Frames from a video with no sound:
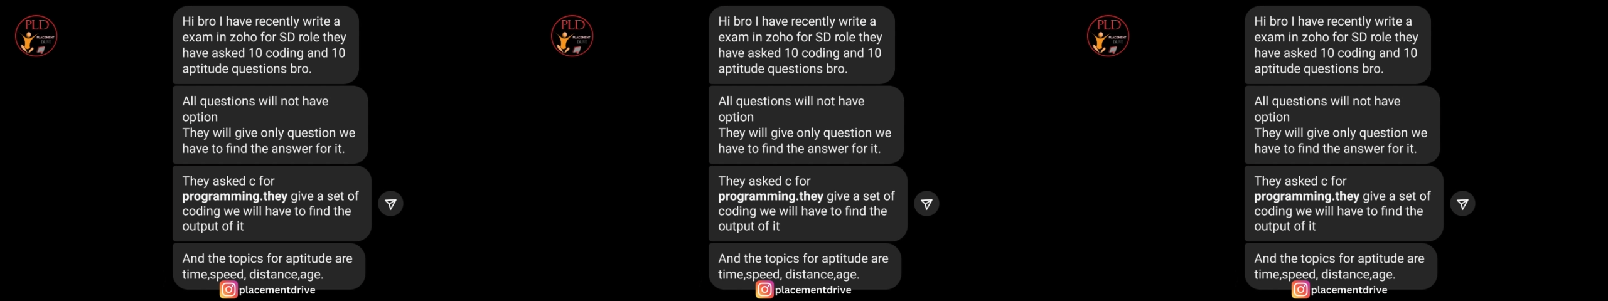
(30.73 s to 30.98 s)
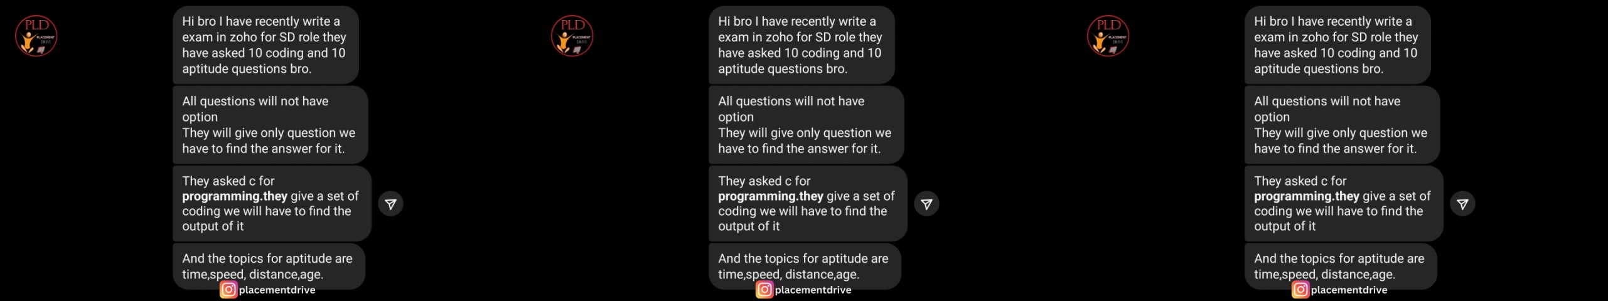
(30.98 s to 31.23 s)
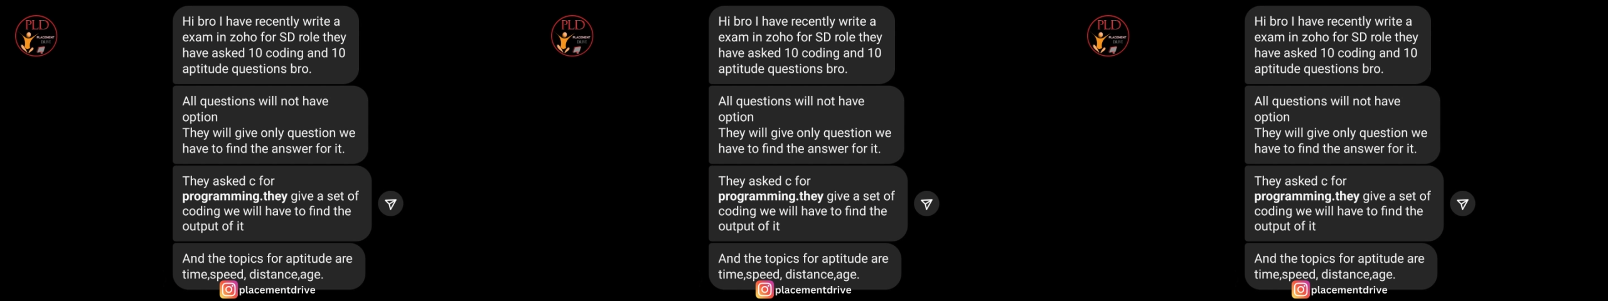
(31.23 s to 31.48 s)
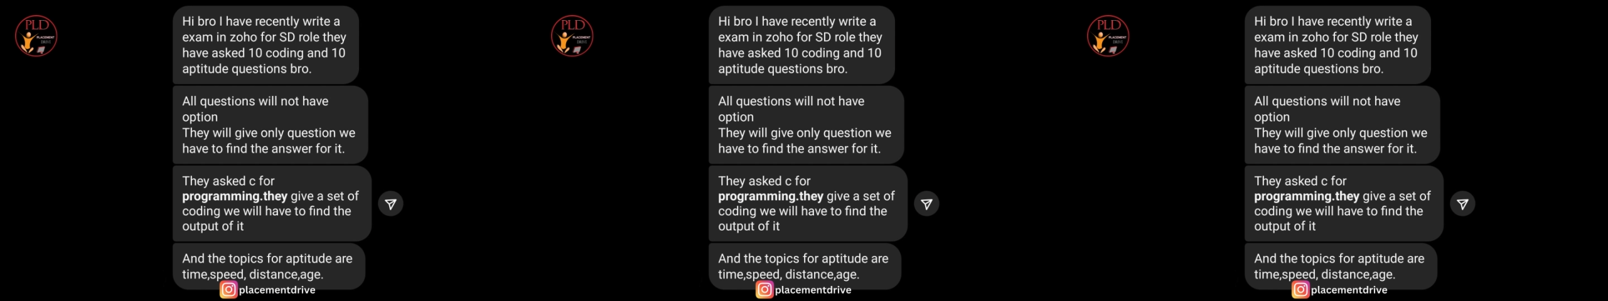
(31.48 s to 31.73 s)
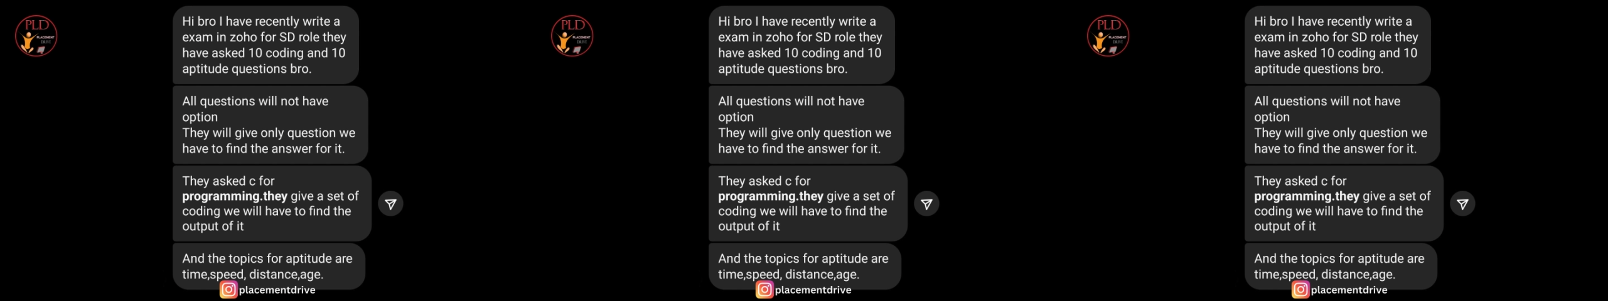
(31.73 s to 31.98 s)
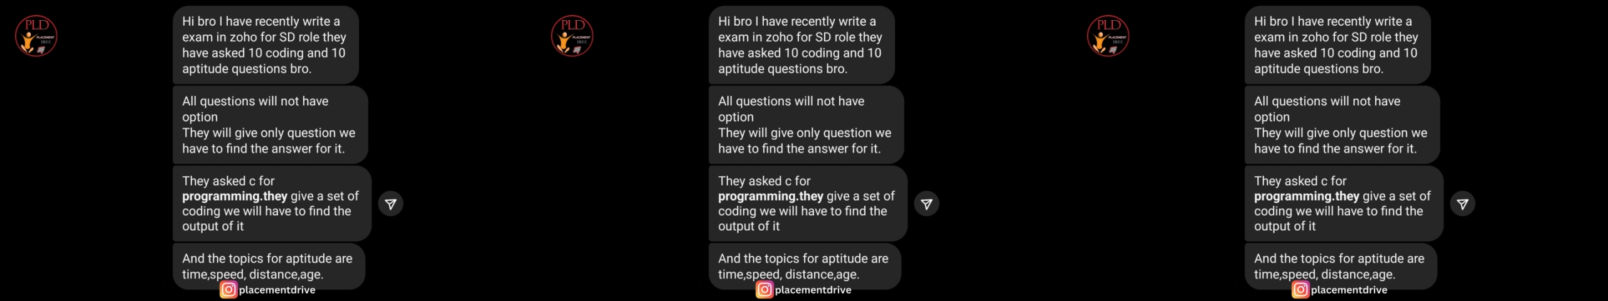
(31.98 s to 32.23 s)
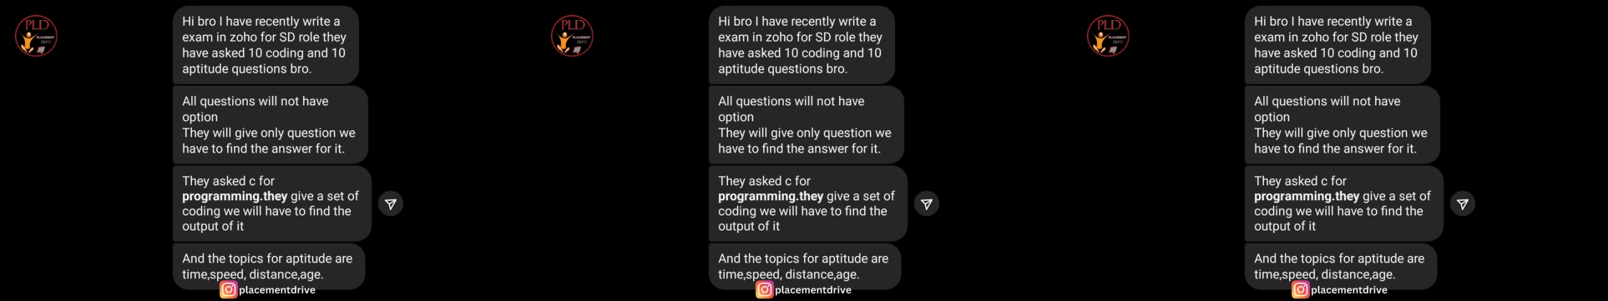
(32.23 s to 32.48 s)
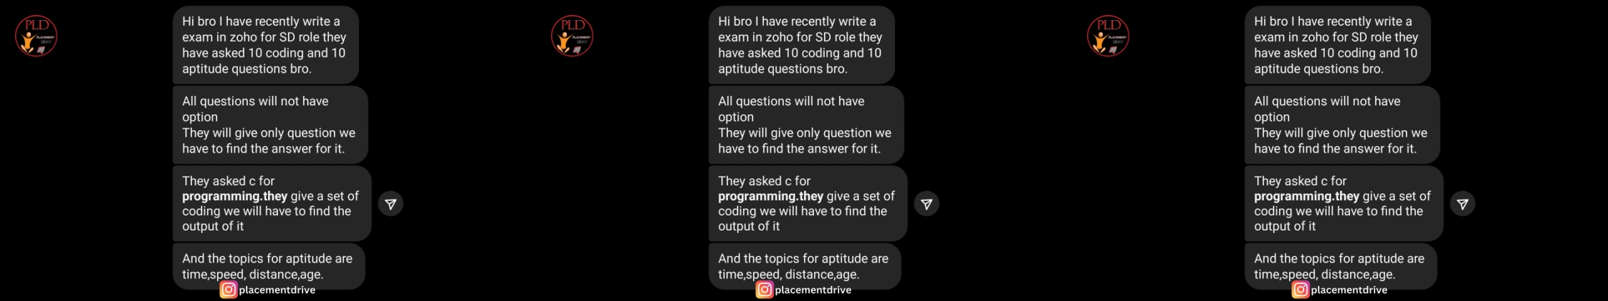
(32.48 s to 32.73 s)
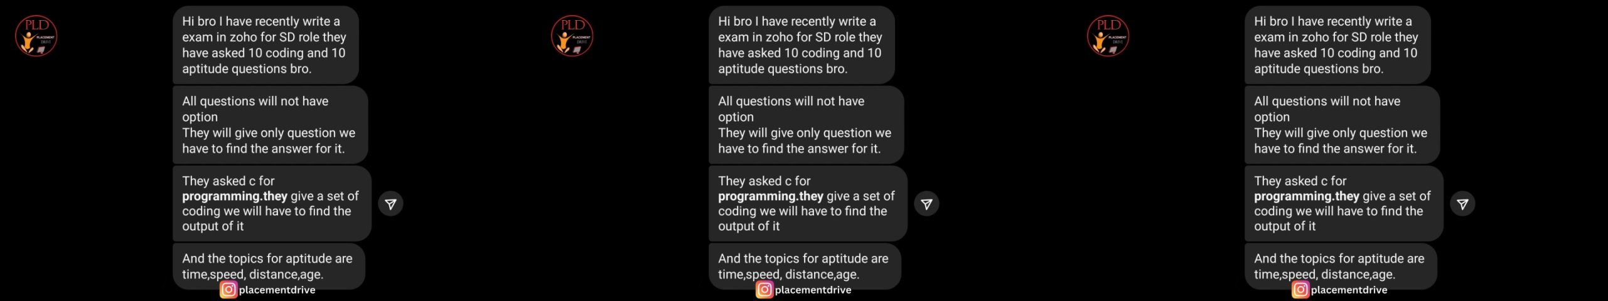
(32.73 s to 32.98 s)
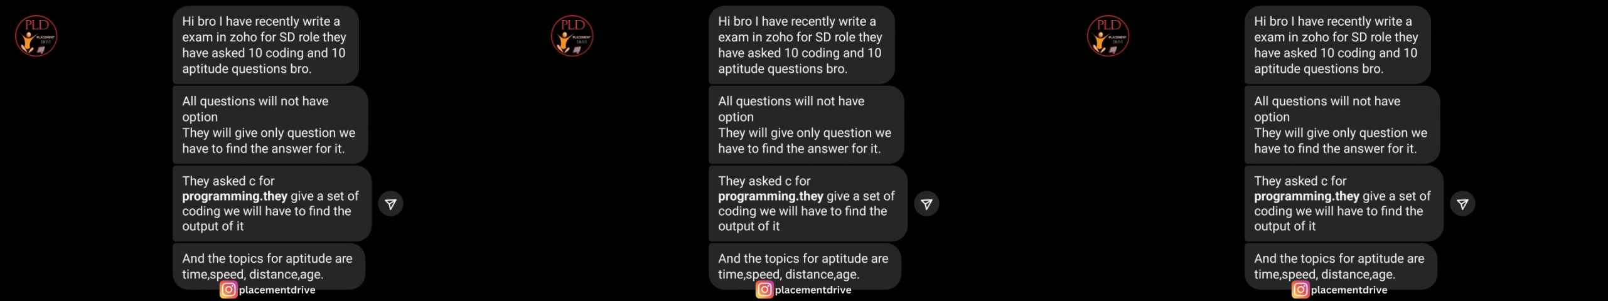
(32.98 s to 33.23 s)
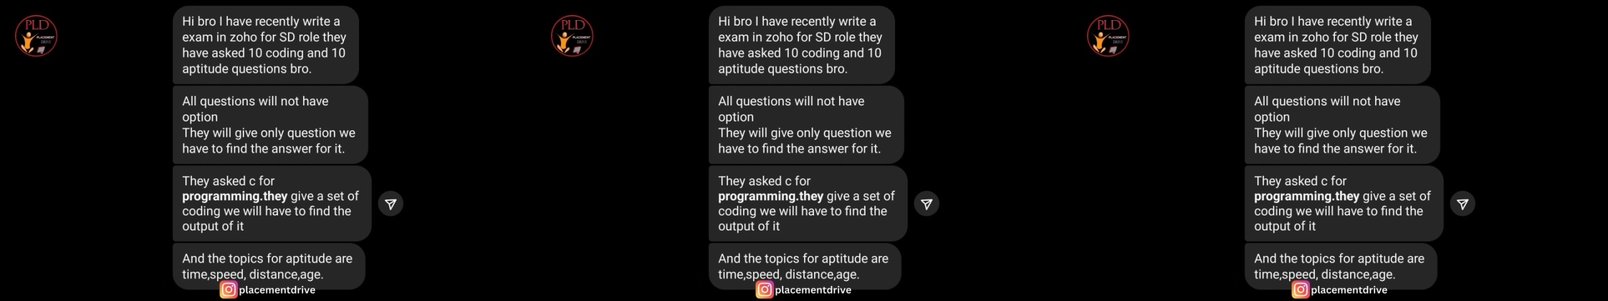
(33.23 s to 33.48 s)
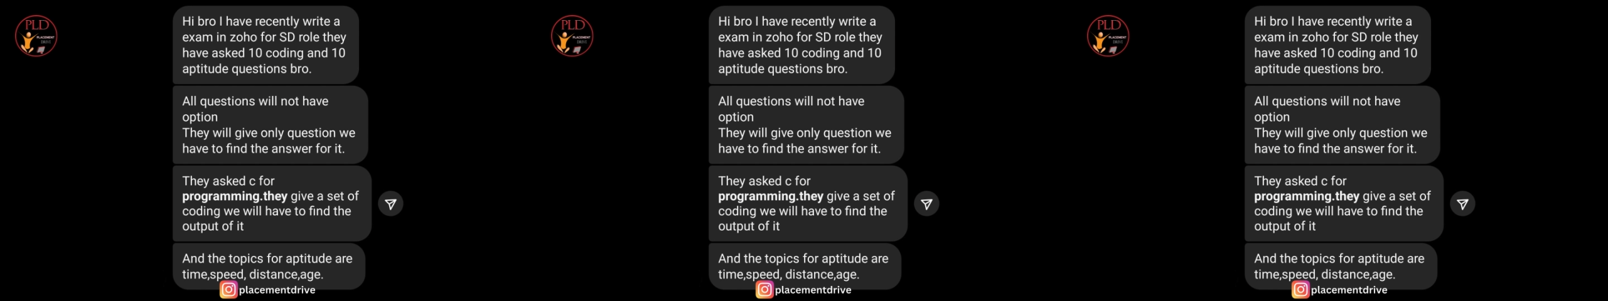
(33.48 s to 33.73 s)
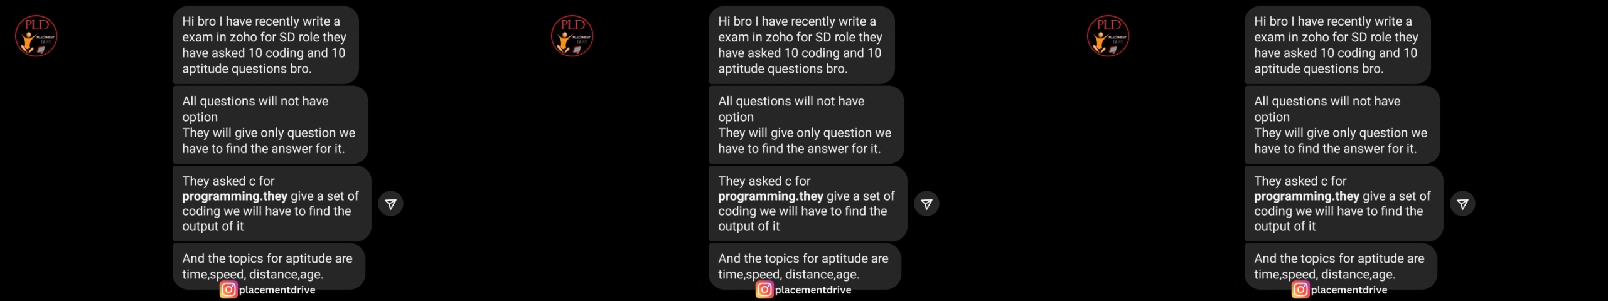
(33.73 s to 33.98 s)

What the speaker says: (no speaker visible)